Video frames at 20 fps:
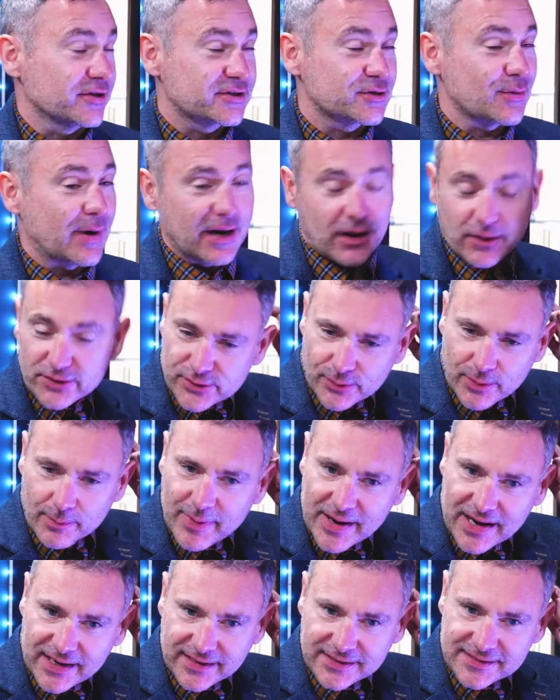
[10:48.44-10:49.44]
quite a lot to
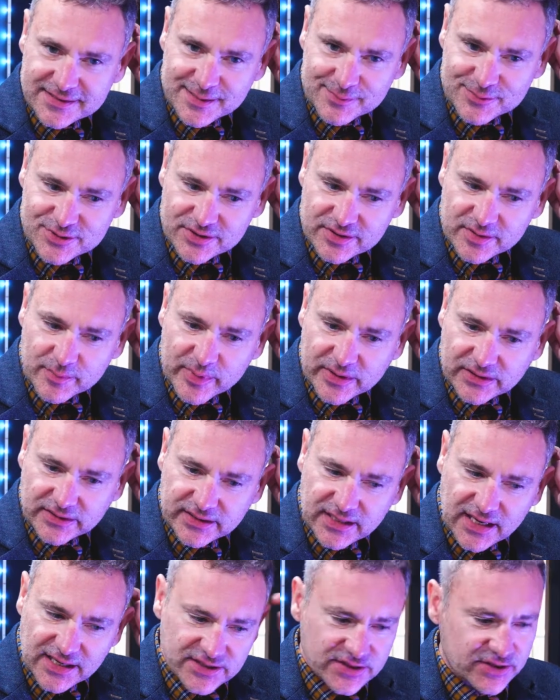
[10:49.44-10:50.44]
unpack in terms of the builder
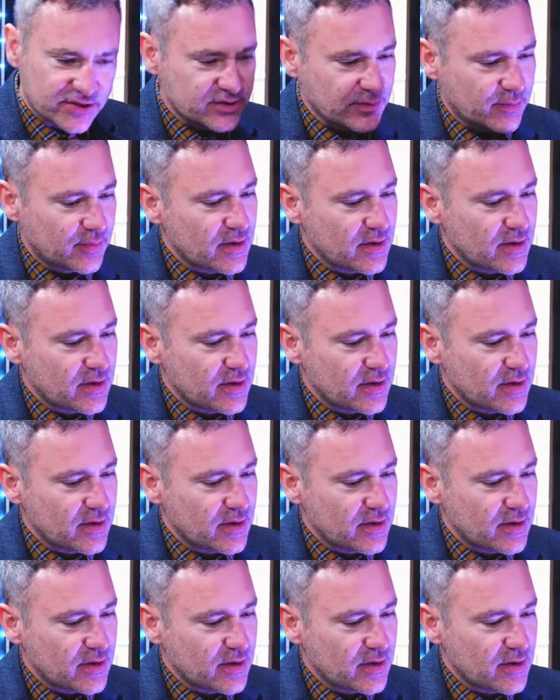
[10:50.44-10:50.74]
license.